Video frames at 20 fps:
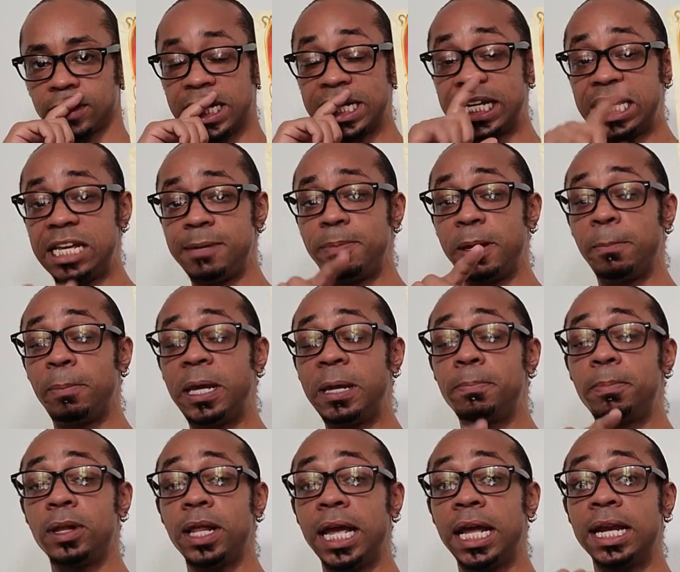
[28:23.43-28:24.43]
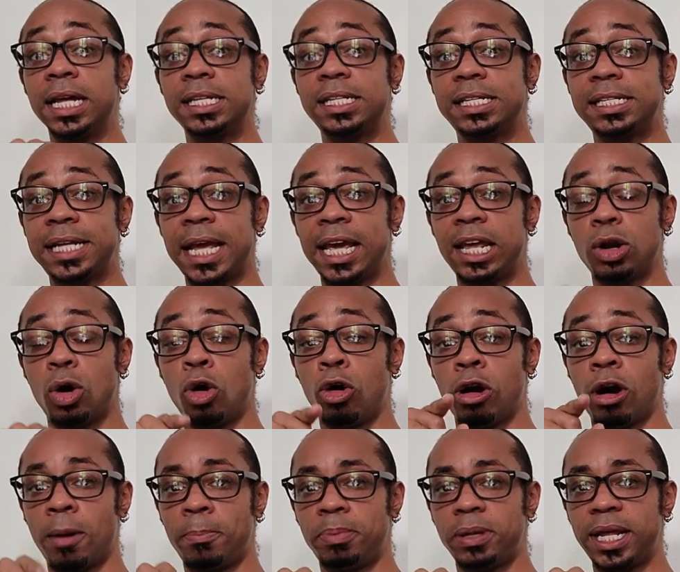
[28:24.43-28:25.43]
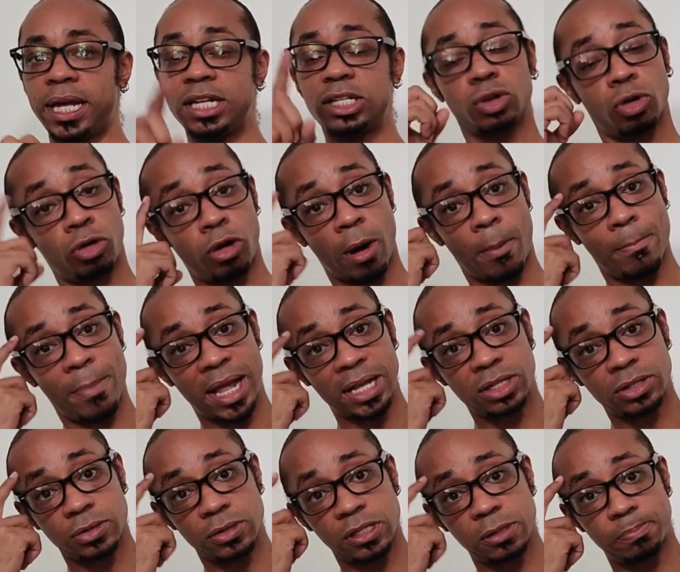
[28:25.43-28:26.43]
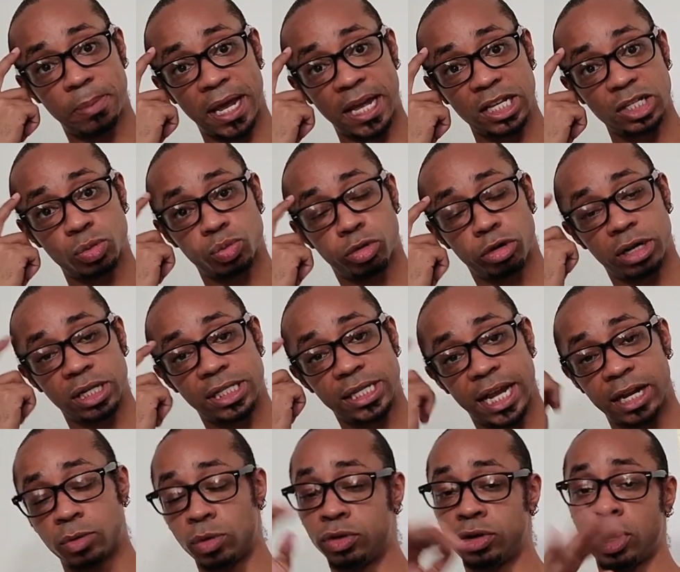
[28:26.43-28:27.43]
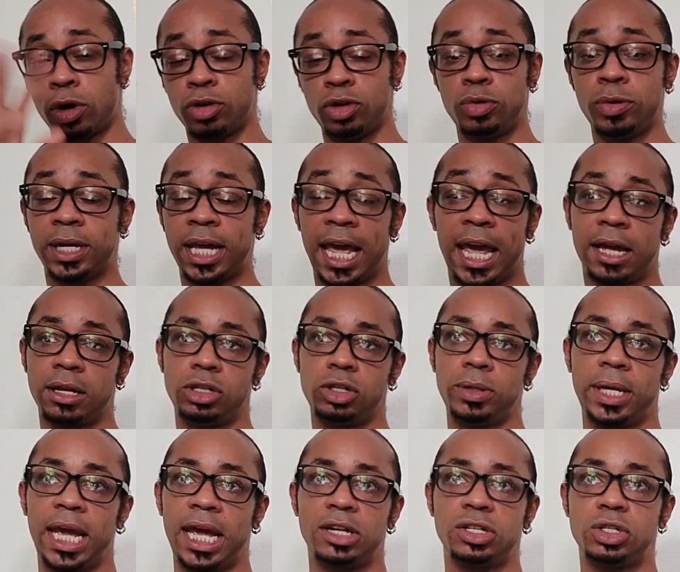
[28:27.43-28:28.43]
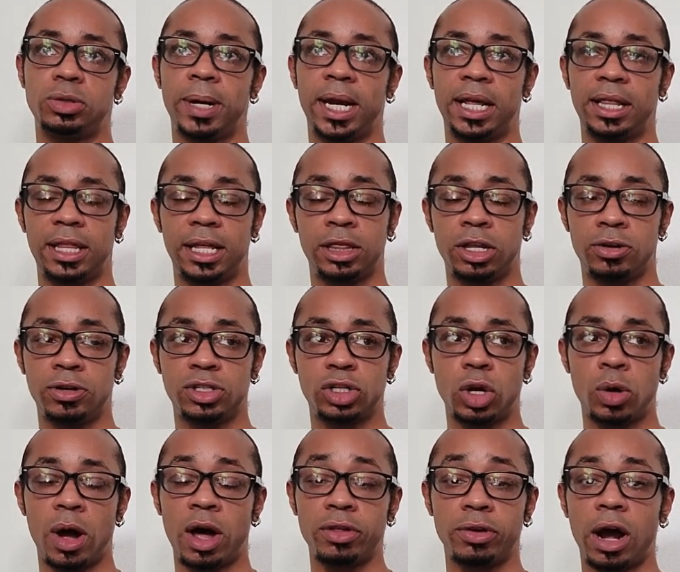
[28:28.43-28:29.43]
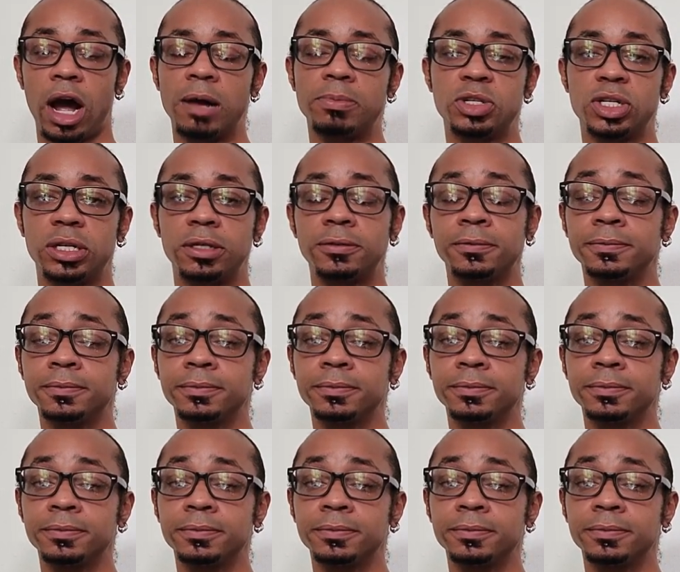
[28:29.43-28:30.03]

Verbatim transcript: Keeping people in a state or a place or a mental space where it's like, well, no, you can't, you can't do anything. There is no other option